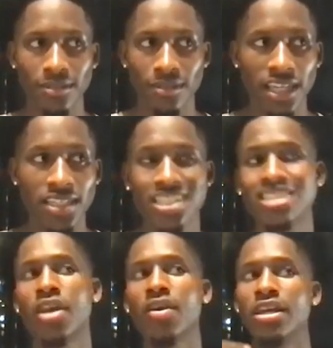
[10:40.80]
he's
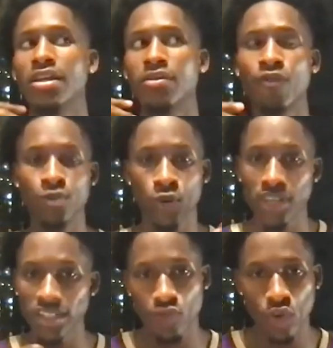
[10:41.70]
just literally
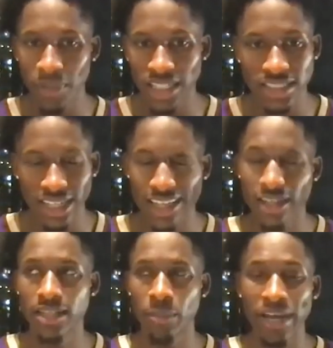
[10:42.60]
transforming into
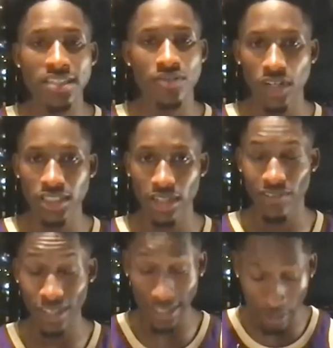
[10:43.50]
the best version
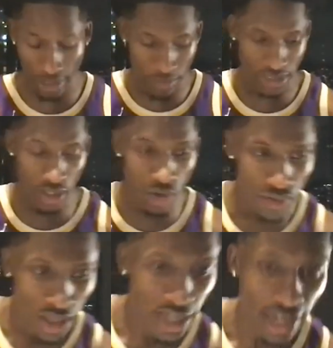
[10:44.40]
of
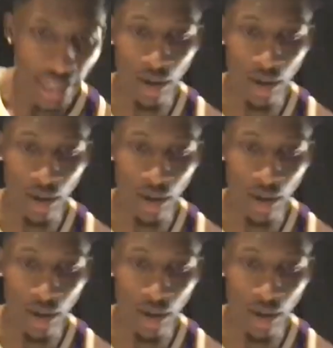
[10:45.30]
himself. And